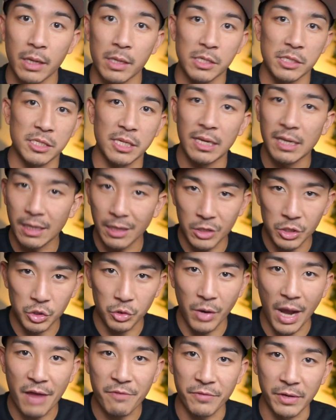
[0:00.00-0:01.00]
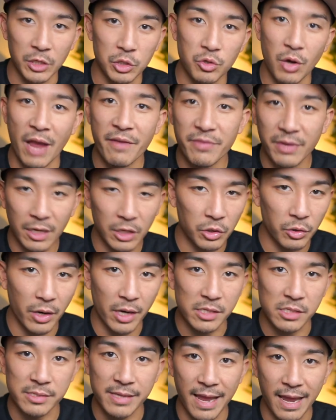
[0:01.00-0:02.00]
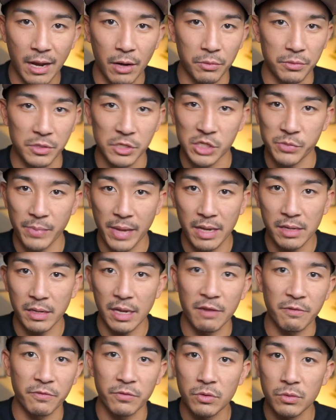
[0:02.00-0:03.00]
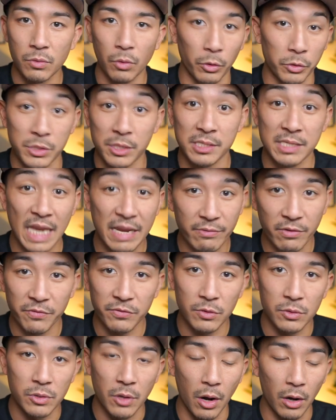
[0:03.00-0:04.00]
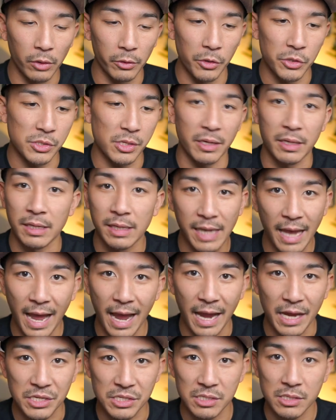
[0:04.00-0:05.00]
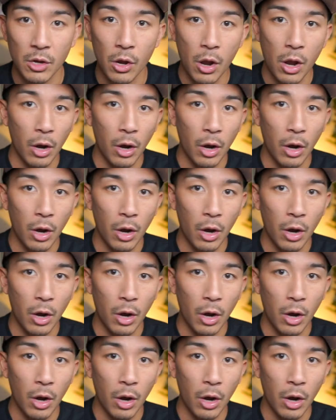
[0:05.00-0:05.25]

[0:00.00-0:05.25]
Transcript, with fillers: sitting in traffic, driving across town to spend a few or to save a few dollars on gas,